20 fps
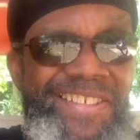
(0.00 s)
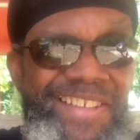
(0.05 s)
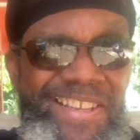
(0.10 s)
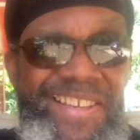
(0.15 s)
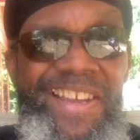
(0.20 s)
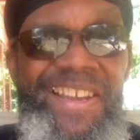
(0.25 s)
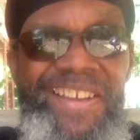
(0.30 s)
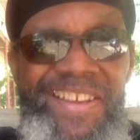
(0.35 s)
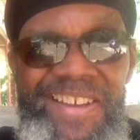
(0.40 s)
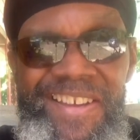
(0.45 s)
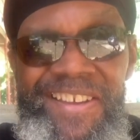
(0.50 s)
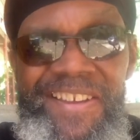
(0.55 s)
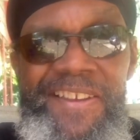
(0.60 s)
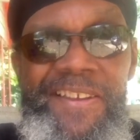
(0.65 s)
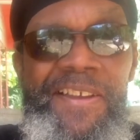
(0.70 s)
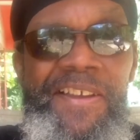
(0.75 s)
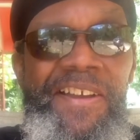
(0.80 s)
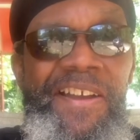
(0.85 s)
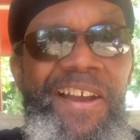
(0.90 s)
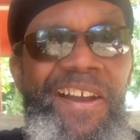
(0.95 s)

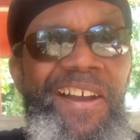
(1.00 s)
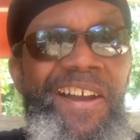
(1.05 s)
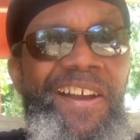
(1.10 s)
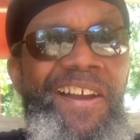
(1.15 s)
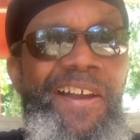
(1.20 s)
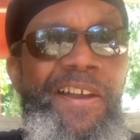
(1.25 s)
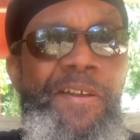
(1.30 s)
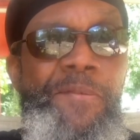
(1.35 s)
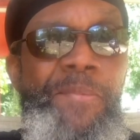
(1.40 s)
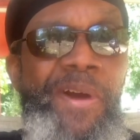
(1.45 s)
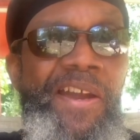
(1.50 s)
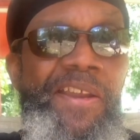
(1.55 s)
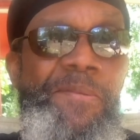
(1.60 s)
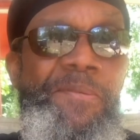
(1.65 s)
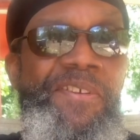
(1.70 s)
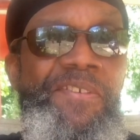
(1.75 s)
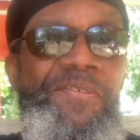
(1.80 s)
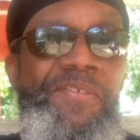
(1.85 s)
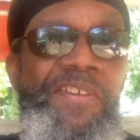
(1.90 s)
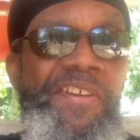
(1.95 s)
it might have
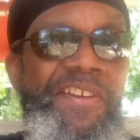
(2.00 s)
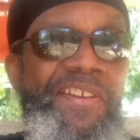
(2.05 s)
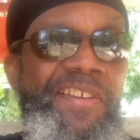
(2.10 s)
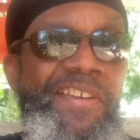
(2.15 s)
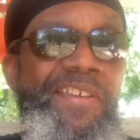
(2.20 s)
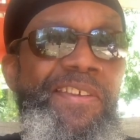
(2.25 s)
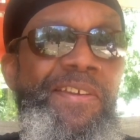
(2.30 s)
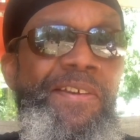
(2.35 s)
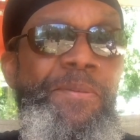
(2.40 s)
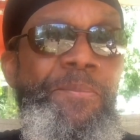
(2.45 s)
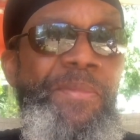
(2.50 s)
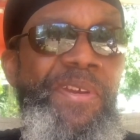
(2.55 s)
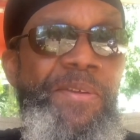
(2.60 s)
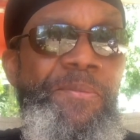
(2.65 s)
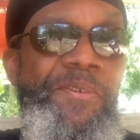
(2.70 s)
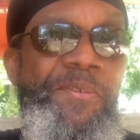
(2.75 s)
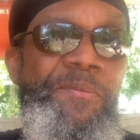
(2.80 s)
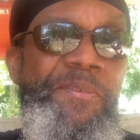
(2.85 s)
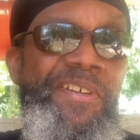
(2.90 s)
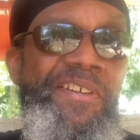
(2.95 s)
been funny to him
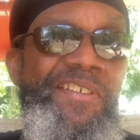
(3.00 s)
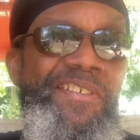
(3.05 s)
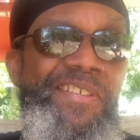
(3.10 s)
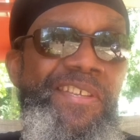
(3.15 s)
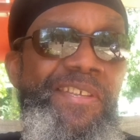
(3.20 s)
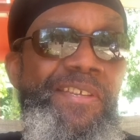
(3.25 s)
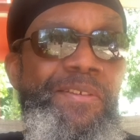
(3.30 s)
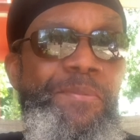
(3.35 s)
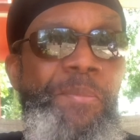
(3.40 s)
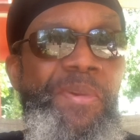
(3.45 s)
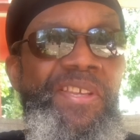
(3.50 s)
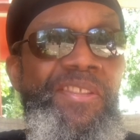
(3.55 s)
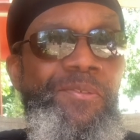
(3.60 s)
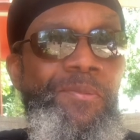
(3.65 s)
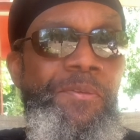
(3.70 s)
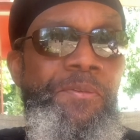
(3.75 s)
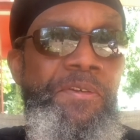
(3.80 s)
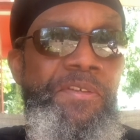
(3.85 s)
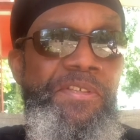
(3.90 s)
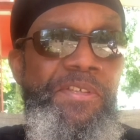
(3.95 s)
maybe because he's been
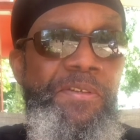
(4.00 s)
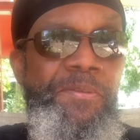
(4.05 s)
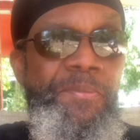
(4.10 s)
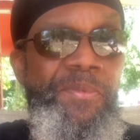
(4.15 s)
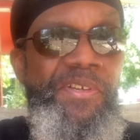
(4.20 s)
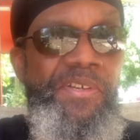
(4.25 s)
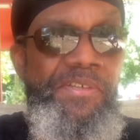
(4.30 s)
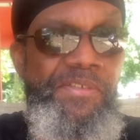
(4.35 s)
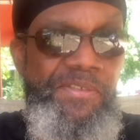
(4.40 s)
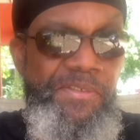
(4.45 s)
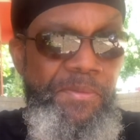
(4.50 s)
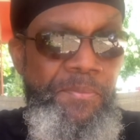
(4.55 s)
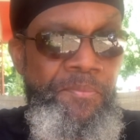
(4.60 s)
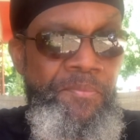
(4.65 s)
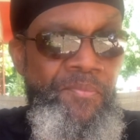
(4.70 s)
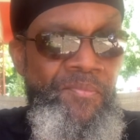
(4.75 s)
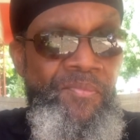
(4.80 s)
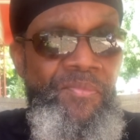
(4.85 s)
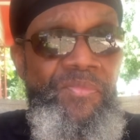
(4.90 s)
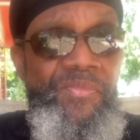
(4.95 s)
through it so much.
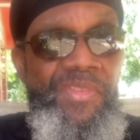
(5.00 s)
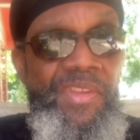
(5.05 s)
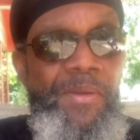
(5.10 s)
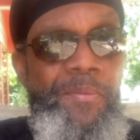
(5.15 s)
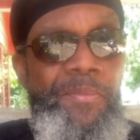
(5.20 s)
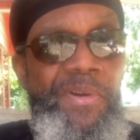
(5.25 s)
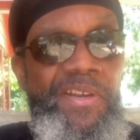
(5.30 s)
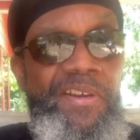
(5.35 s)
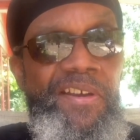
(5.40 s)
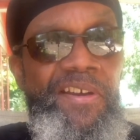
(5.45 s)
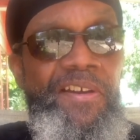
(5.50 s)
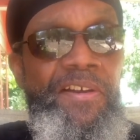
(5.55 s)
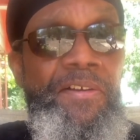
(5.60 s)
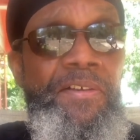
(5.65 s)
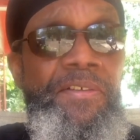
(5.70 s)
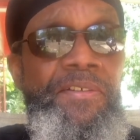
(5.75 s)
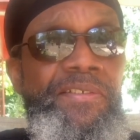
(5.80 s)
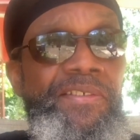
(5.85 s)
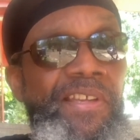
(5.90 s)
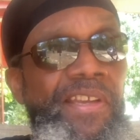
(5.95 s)
But
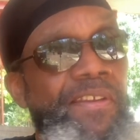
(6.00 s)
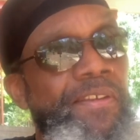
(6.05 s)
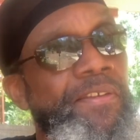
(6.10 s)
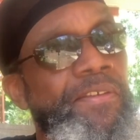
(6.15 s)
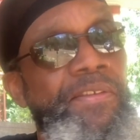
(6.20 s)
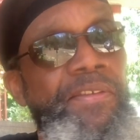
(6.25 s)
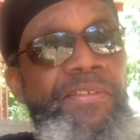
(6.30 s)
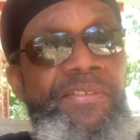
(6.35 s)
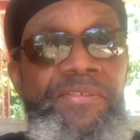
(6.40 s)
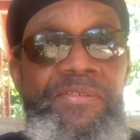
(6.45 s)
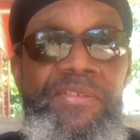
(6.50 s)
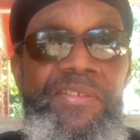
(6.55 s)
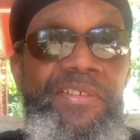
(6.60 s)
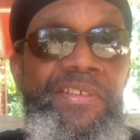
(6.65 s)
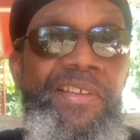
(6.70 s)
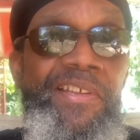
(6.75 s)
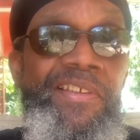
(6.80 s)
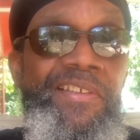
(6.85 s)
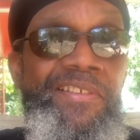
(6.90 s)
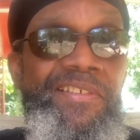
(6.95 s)
hey,
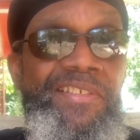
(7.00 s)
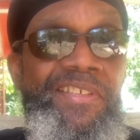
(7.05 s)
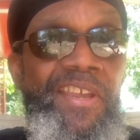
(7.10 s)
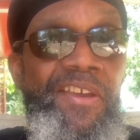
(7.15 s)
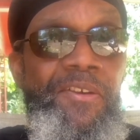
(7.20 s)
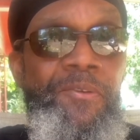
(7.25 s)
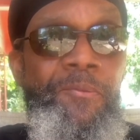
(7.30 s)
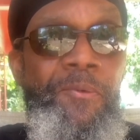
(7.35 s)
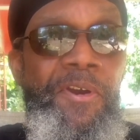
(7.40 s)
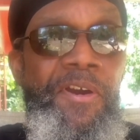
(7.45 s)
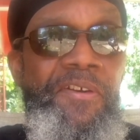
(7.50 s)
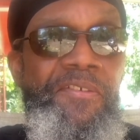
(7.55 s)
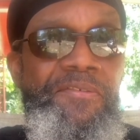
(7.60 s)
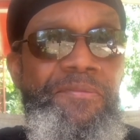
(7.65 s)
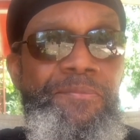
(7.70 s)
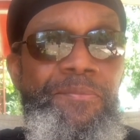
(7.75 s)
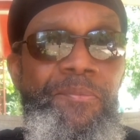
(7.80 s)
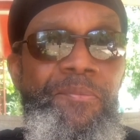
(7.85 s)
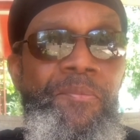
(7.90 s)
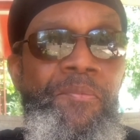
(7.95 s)
it's kind of rough.
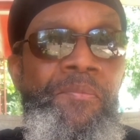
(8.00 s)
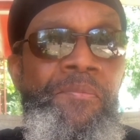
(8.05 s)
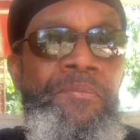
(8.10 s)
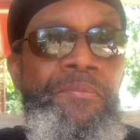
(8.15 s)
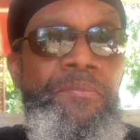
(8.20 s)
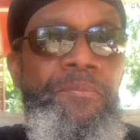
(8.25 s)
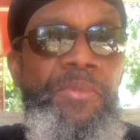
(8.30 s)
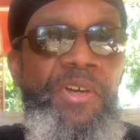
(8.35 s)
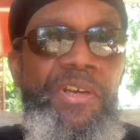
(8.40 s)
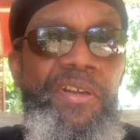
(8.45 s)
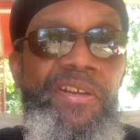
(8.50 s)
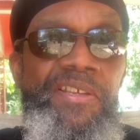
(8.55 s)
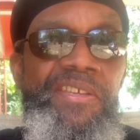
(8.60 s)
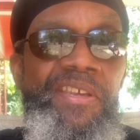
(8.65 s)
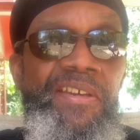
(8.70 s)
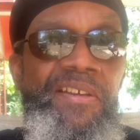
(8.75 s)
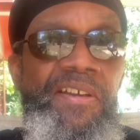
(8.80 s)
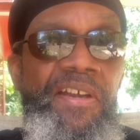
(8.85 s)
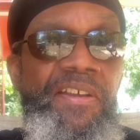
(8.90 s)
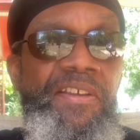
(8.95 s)
But
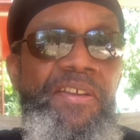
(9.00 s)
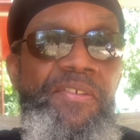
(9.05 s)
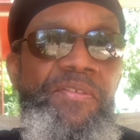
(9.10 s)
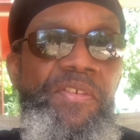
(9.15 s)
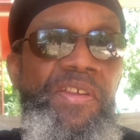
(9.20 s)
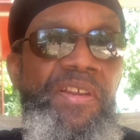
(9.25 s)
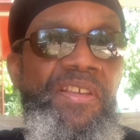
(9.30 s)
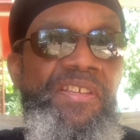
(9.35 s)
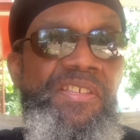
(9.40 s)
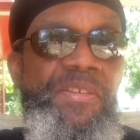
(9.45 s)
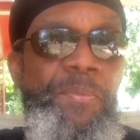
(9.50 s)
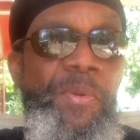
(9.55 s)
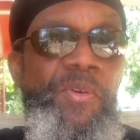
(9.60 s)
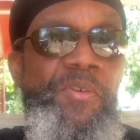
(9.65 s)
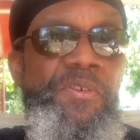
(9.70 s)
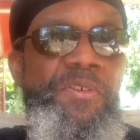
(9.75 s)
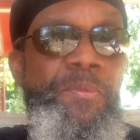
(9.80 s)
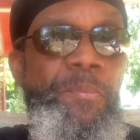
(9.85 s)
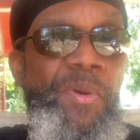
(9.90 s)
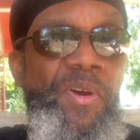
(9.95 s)
yeah, I could feel
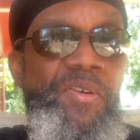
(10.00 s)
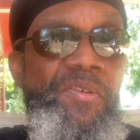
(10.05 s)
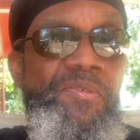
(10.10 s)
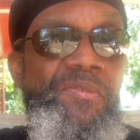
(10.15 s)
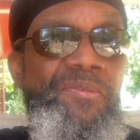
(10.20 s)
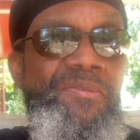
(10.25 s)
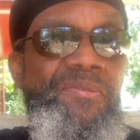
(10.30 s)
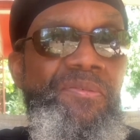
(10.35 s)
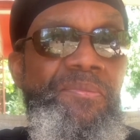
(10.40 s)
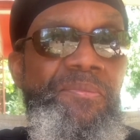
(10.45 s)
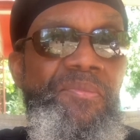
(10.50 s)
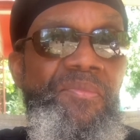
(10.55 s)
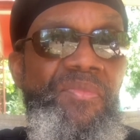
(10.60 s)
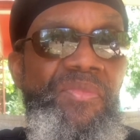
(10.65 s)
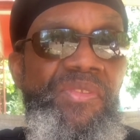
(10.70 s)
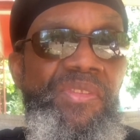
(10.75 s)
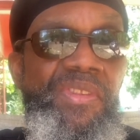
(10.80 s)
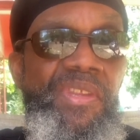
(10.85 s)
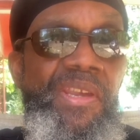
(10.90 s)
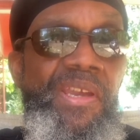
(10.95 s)
exposed bone
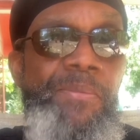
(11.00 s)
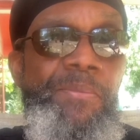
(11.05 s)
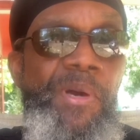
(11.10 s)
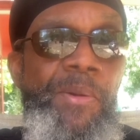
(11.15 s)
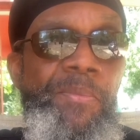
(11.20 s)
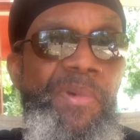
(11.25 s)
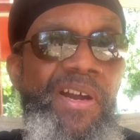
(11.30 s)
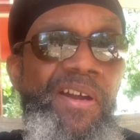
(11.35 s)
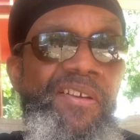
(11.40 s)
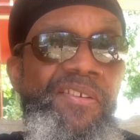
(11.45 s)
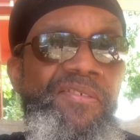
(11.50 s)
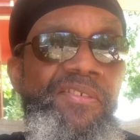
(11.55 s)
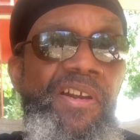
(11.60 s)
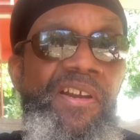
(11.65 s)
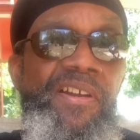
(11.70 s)
in my mouth.